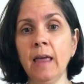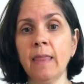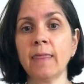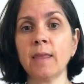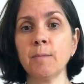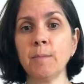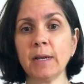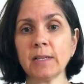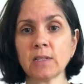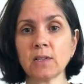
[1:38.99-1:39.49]
the
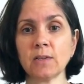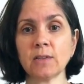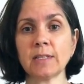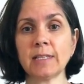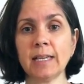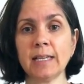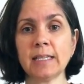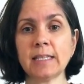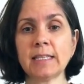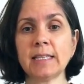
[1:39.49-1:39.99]
muscles
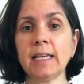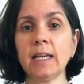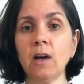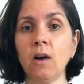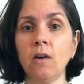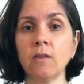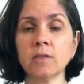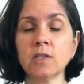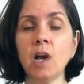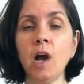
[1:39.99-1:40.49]
that sit
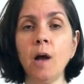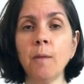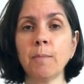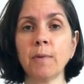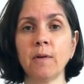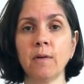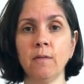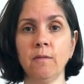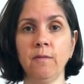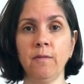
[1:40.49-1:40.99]
on top
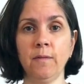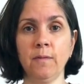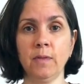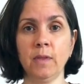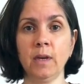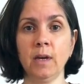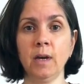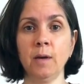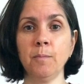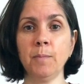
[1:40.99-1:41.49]
of
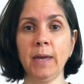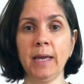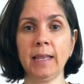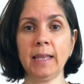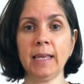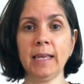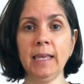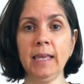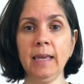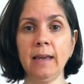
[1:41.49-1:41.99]
the
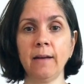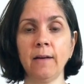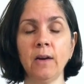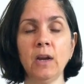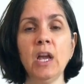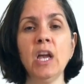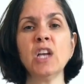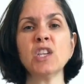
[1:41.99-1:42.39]
belly here.